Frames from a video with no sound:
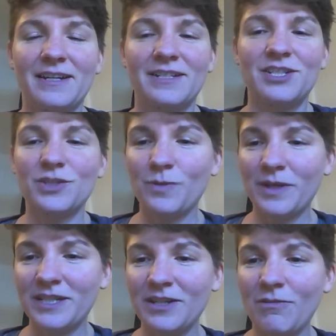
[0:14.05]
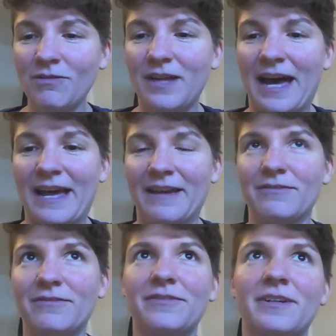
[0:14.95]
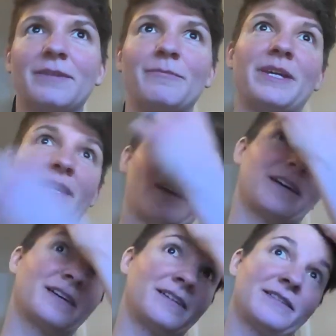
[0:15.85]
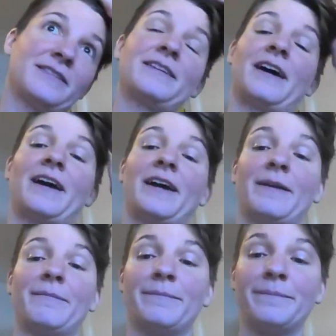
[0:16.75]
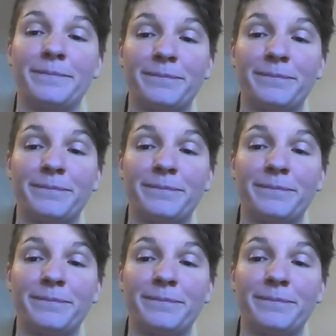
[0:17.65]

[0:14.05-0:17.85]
just wanted to go live because I'm